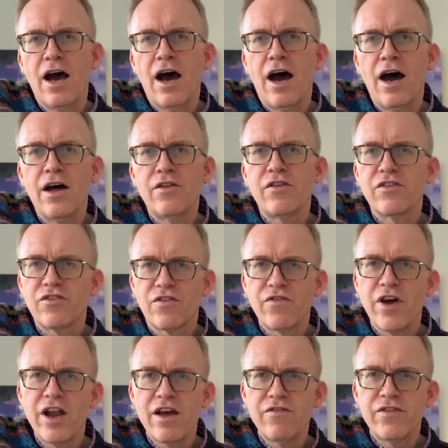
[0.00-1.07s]
And it's a
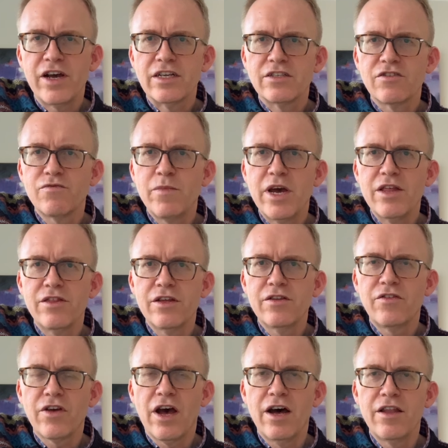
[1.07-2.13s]
very effective method,
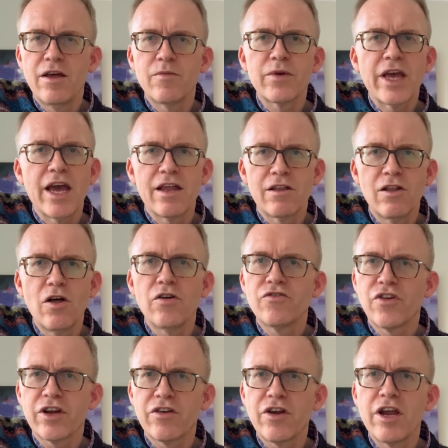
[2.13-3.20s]
and I'm getting lots
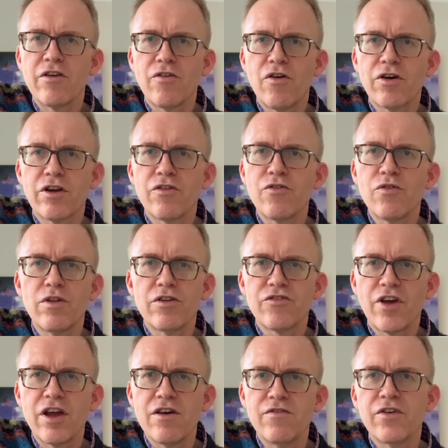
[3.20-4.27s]
of great rock and rollers
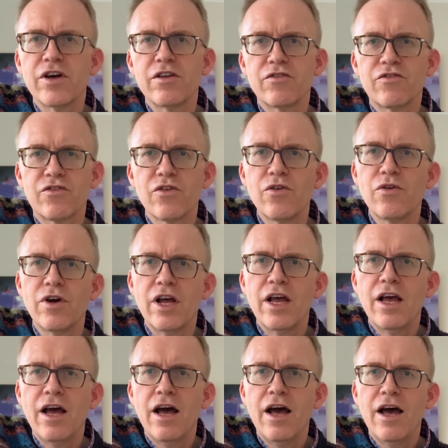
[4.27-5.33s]
out of it. So,
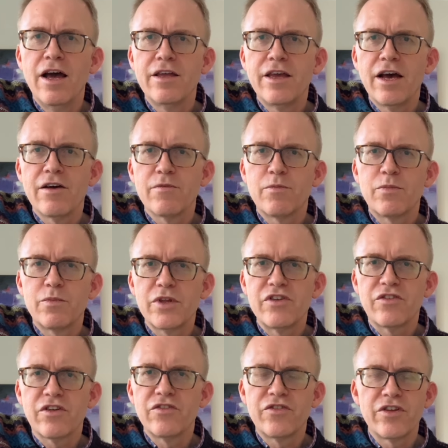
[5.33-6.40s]
uh, yeah, please
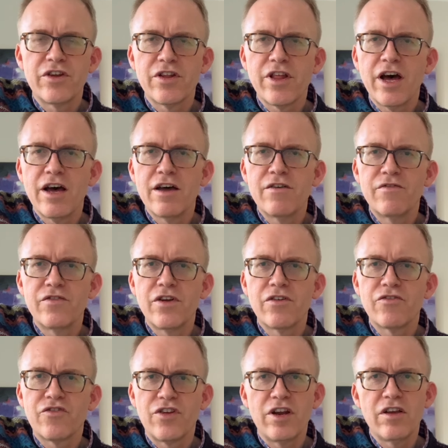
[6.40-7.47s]
consider that if you're
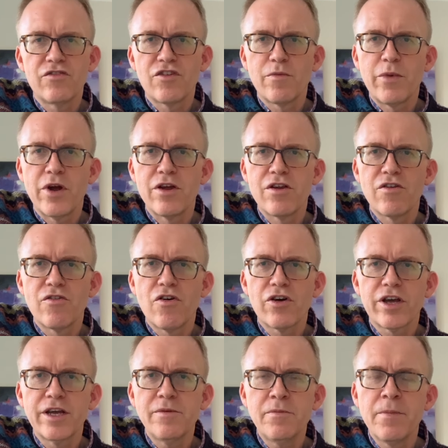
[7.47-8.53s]
serious about your
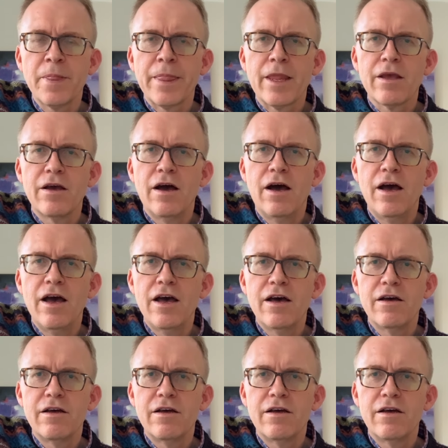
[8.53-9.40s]
rocking. Uh,